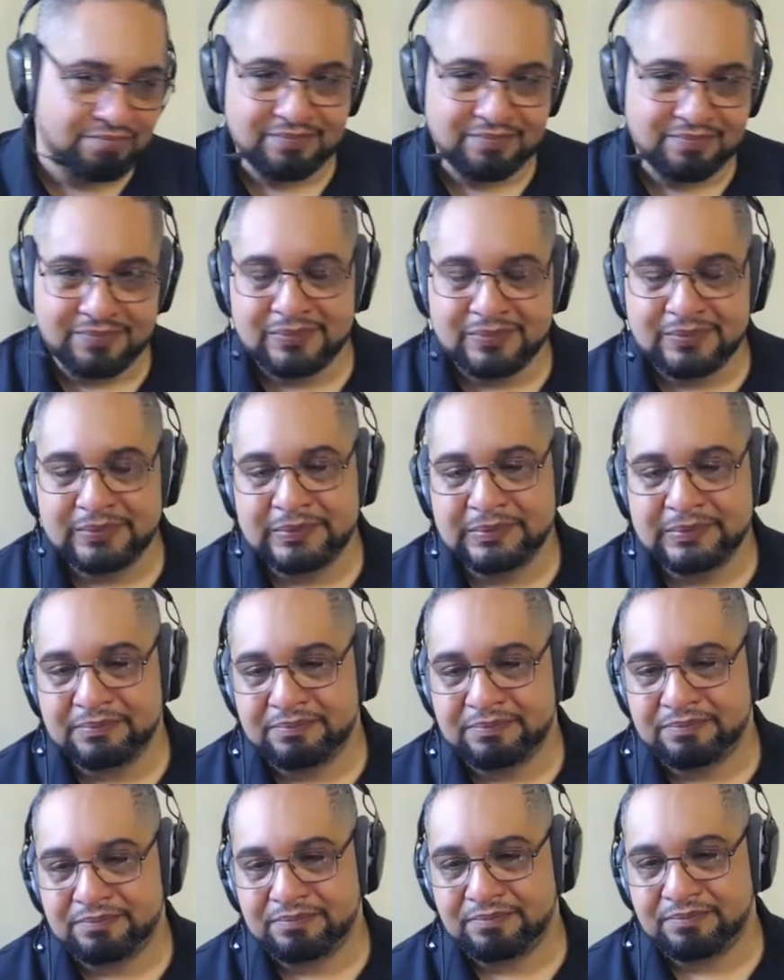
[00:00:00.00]

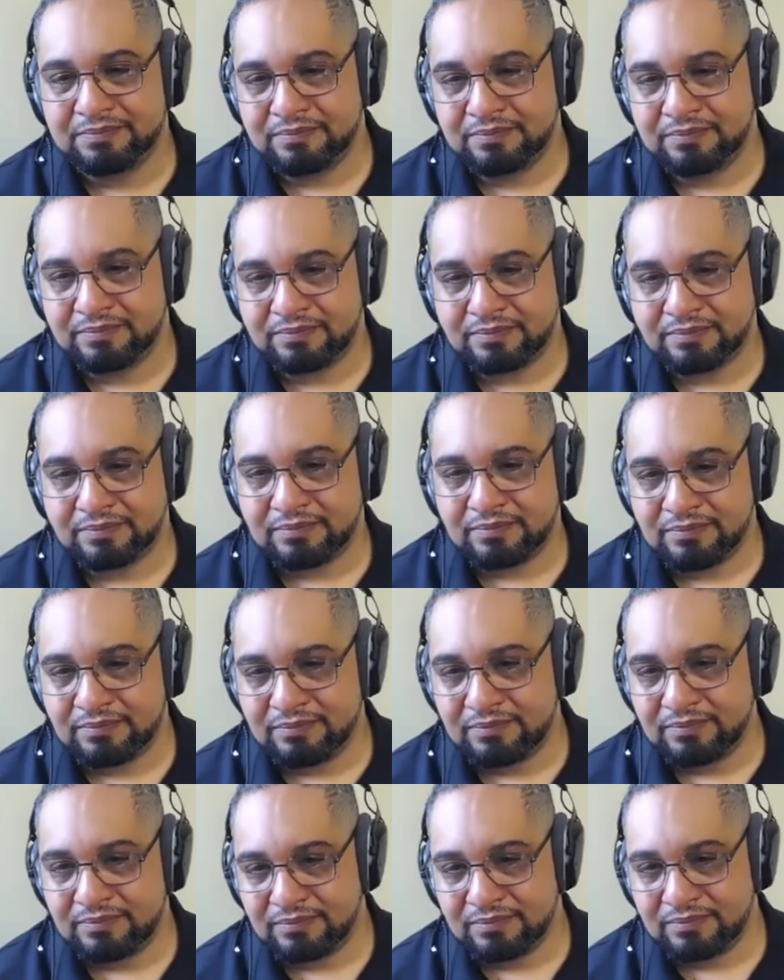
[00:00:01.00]

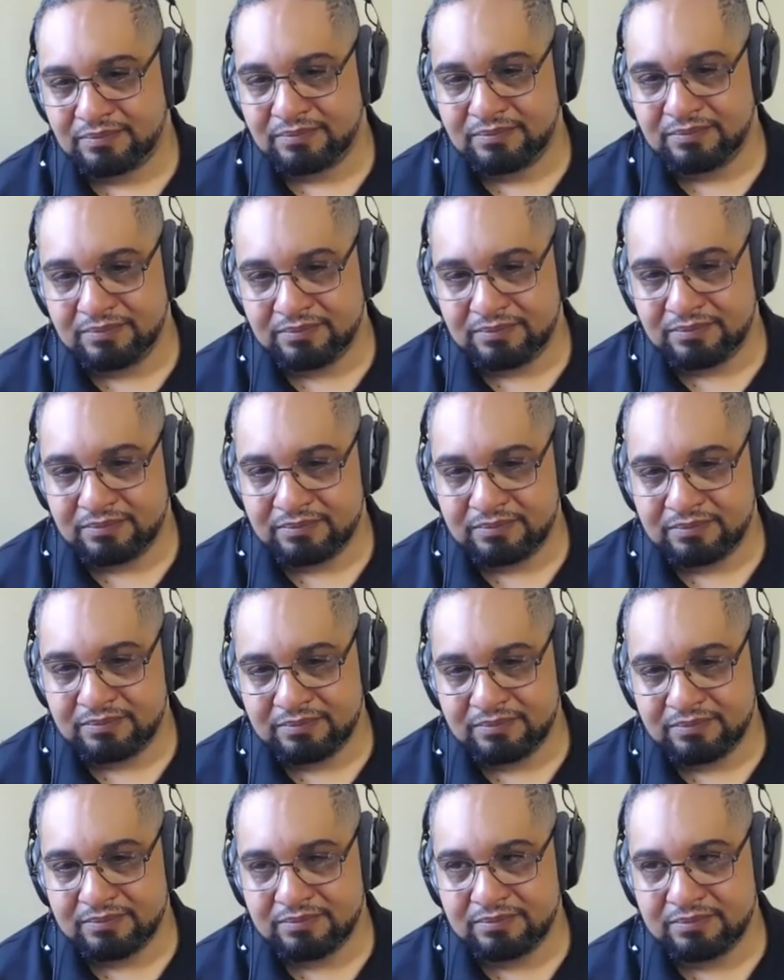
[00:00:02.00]

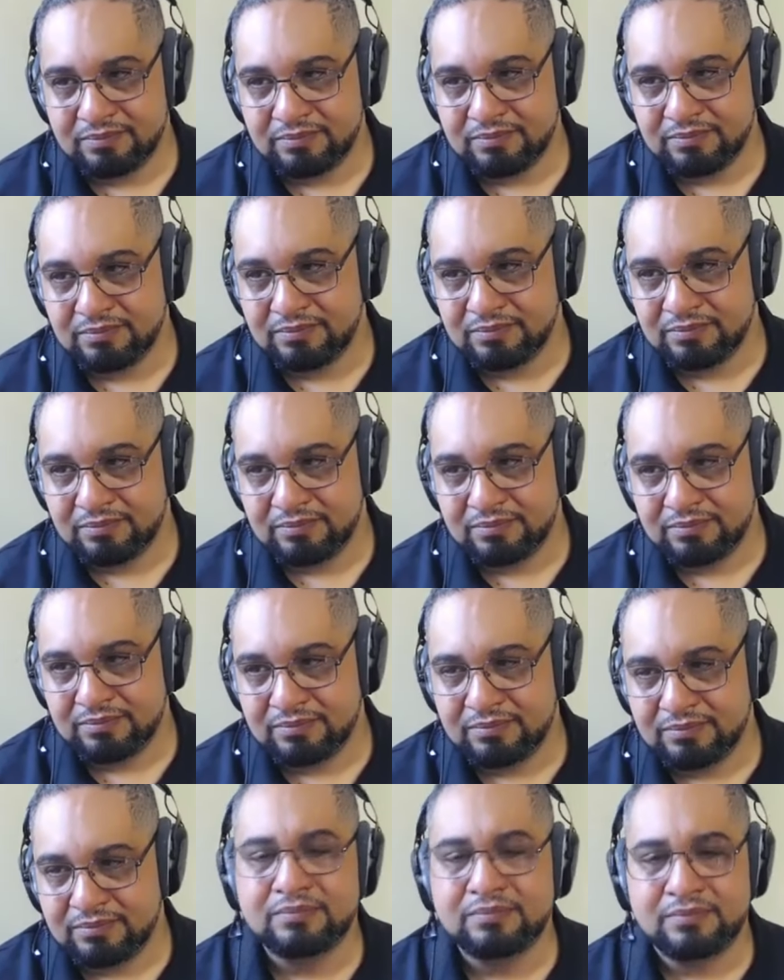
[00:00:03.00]

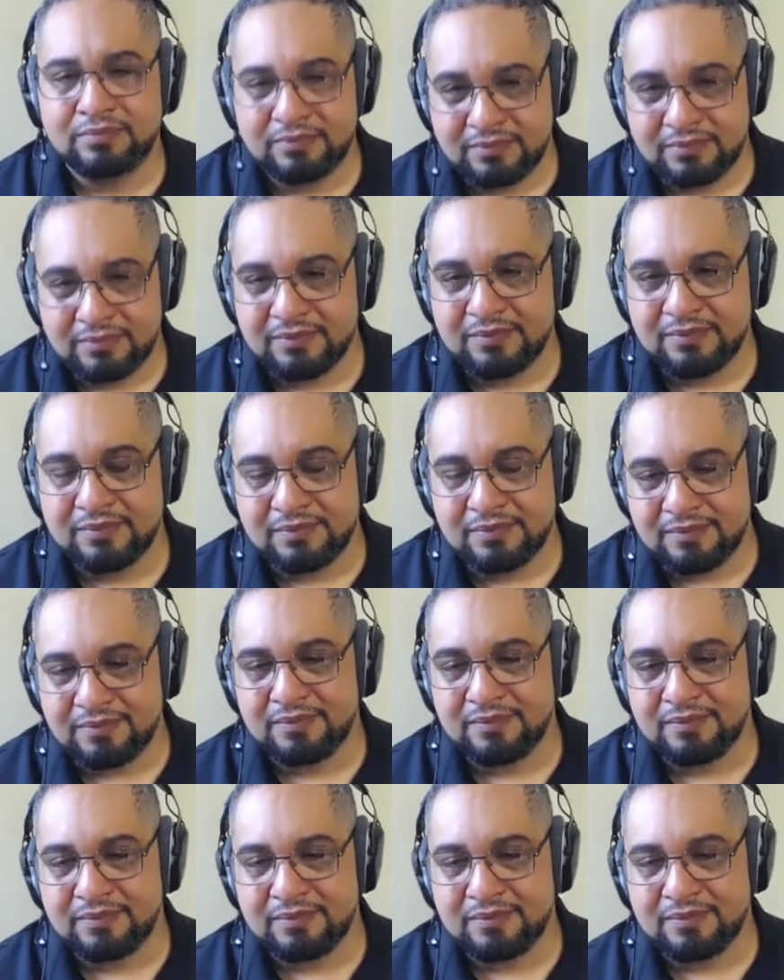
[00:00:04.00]
No words are spoken by the person on screen.